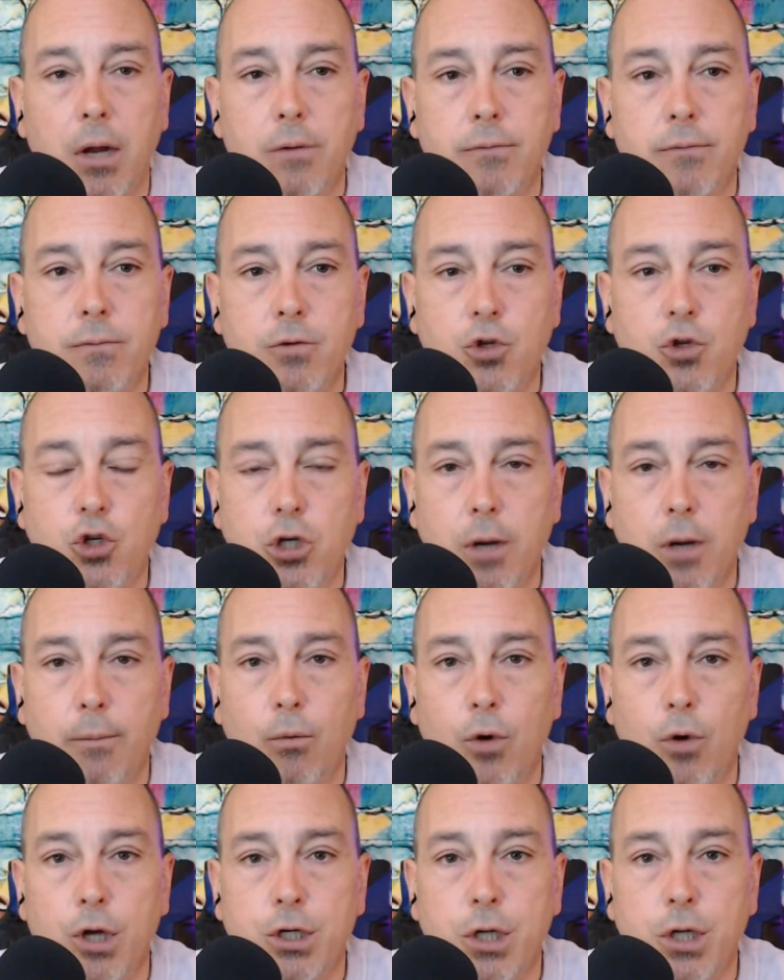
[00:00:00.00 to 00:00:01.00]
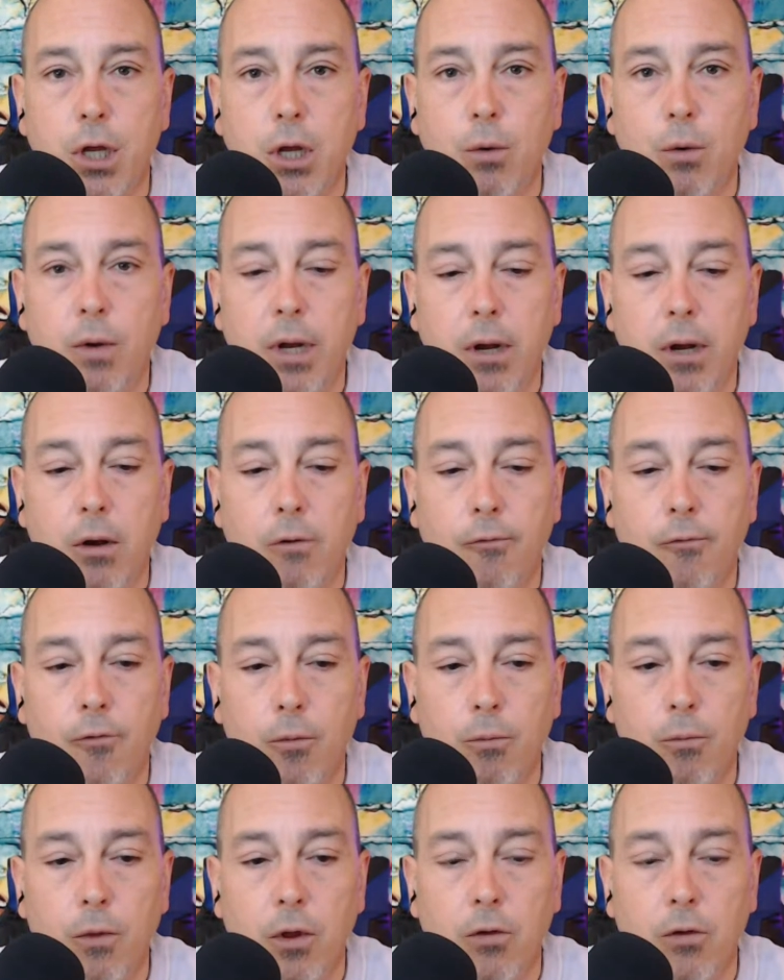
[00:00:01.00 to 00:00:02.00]
of gibberish that you would hear
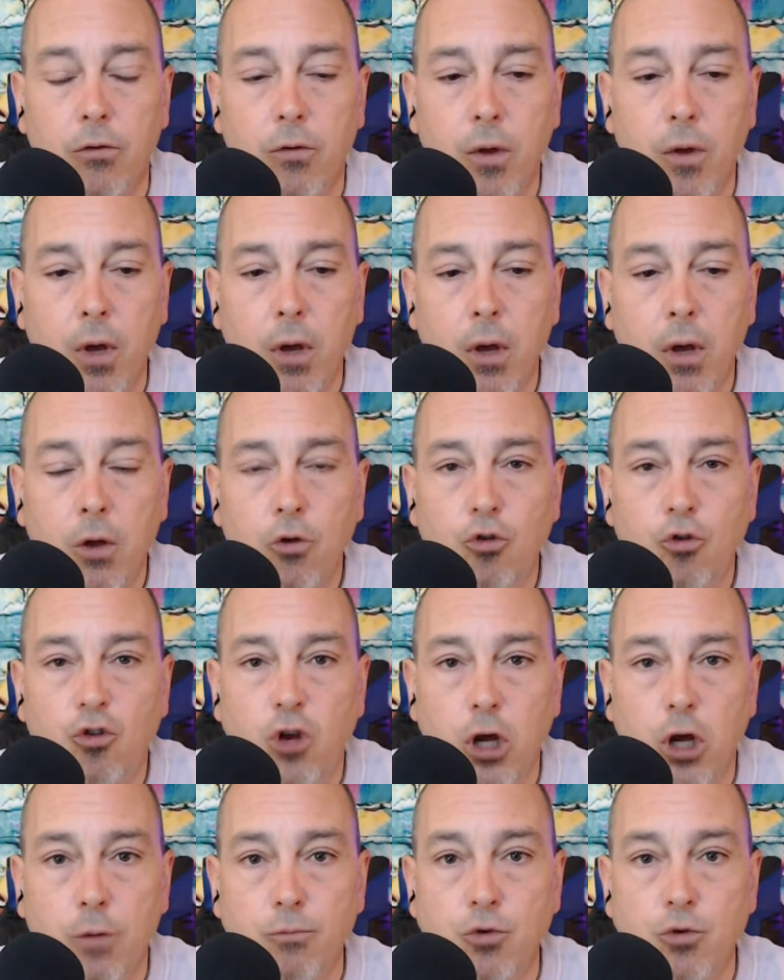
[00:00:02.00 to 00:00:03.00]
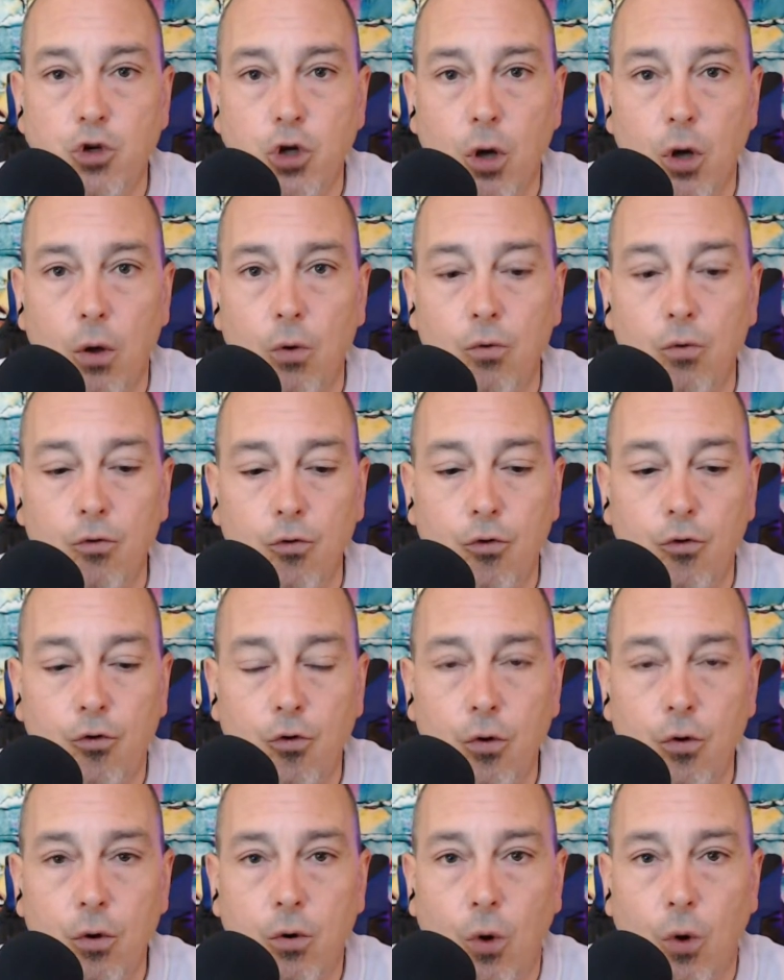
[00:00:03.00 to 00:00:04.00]
from this Jim Jones
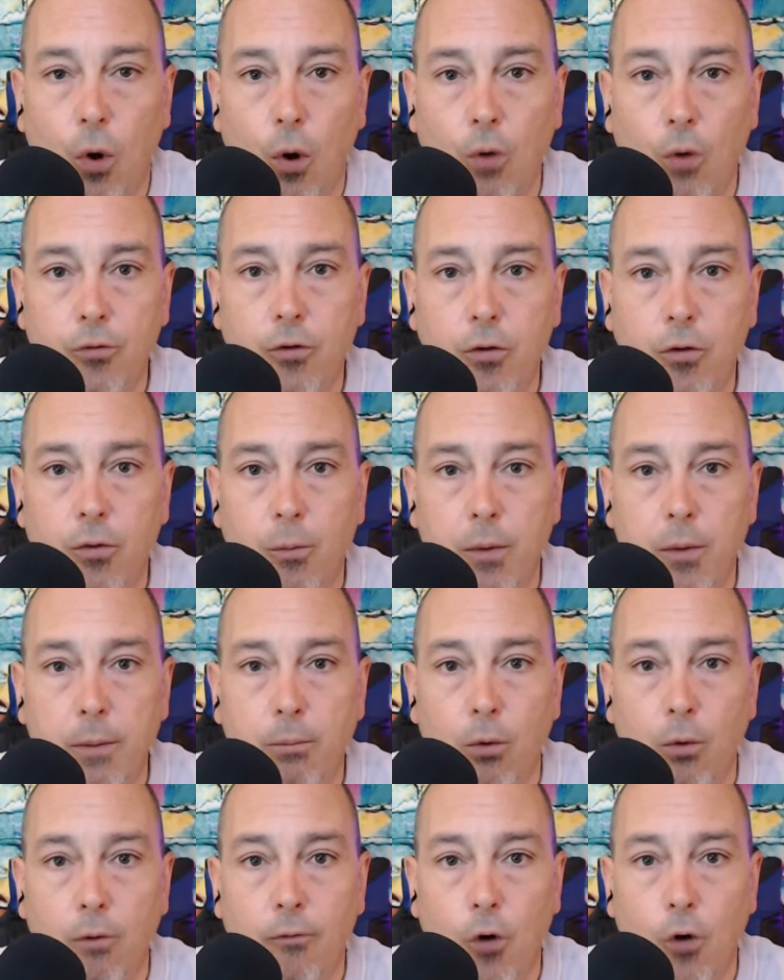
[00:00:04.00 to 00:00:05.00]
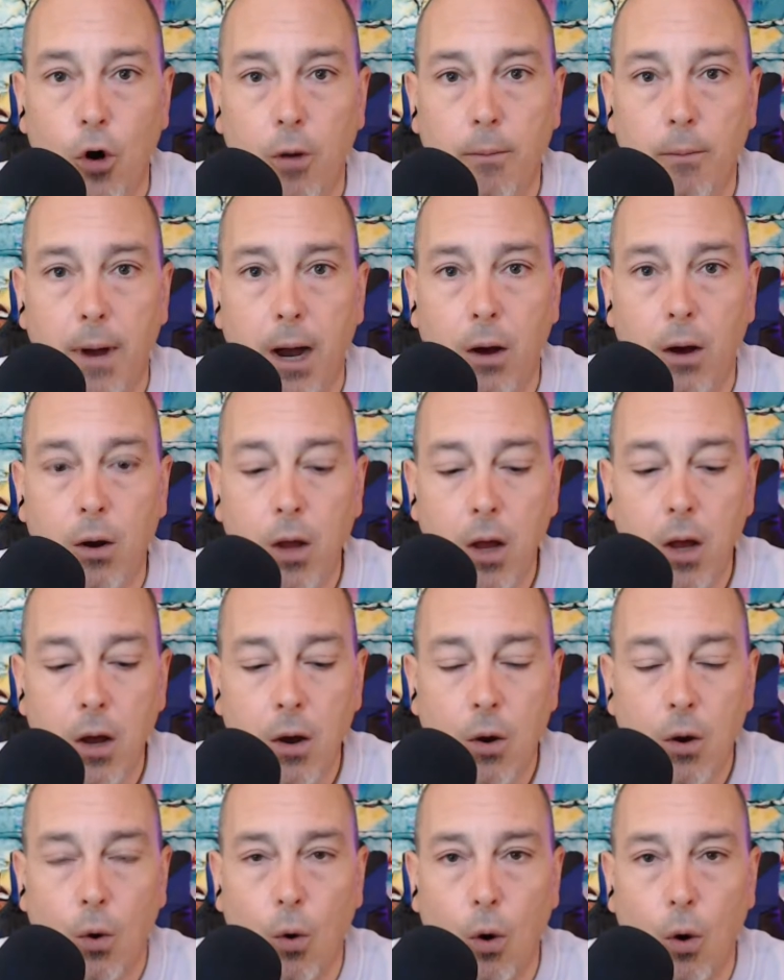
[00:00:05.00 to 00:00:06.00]
cult that people have heard about,
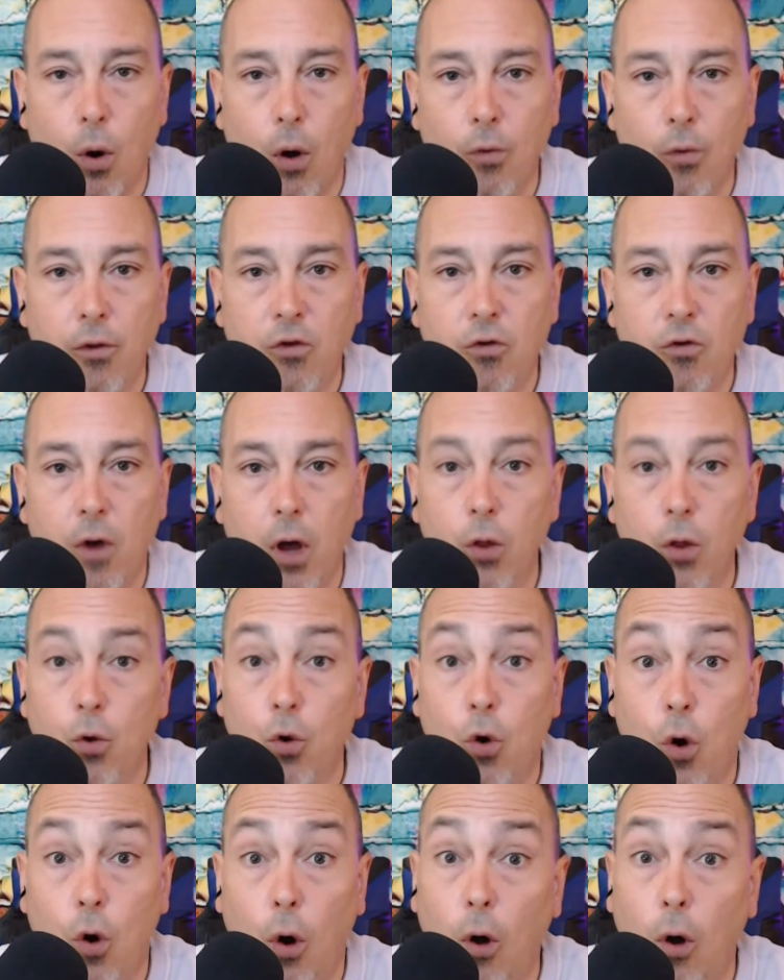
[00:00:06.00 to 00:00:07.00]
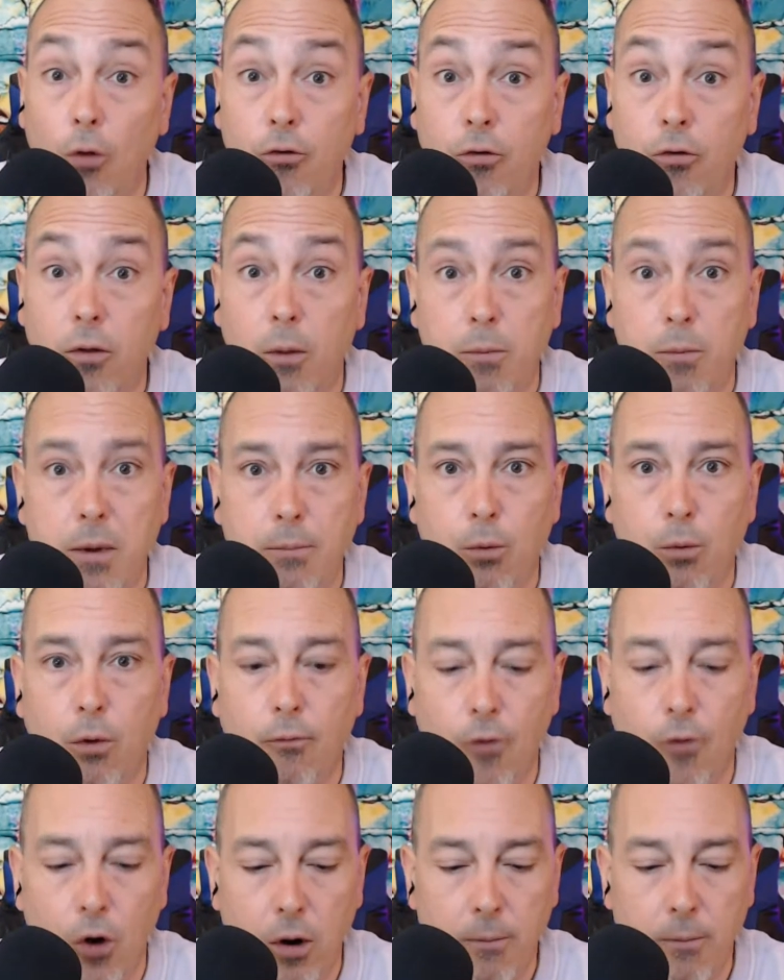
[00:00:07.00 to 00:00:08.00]
or all these other cults that people have
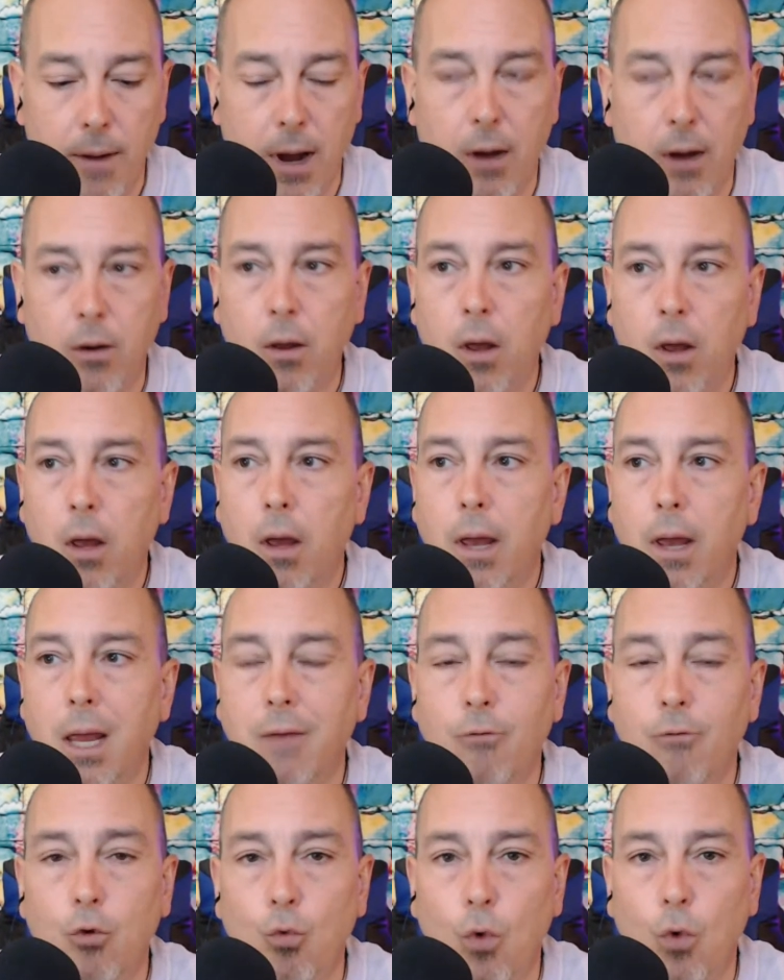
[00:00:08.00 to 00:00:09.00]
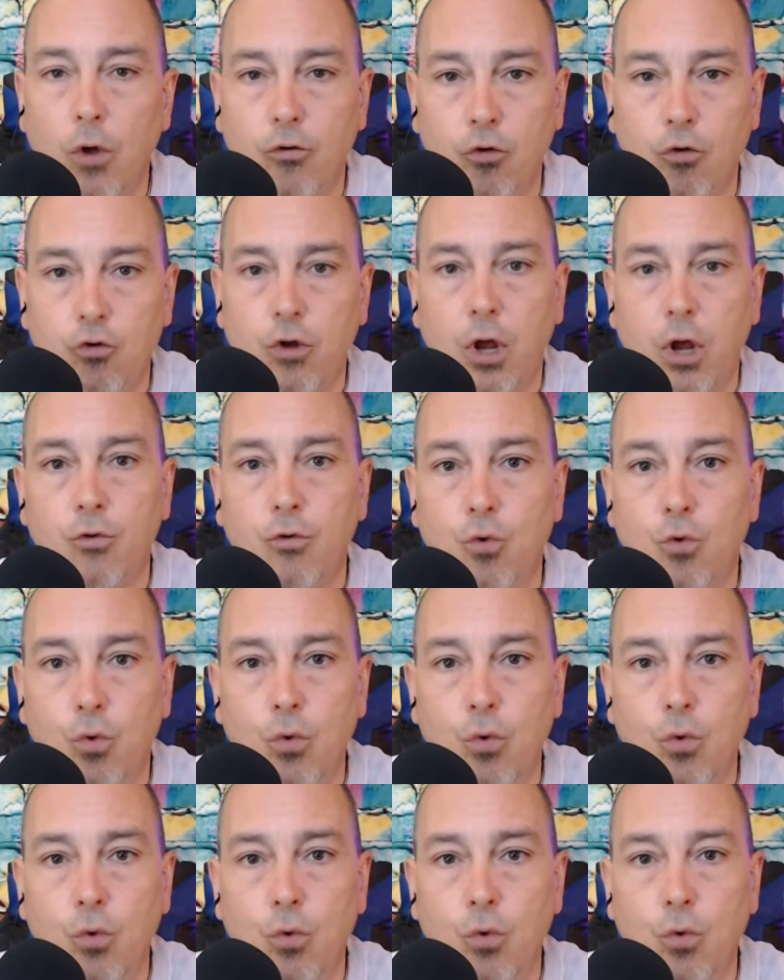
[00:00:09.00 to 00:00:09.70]
heard about. Even Russell J.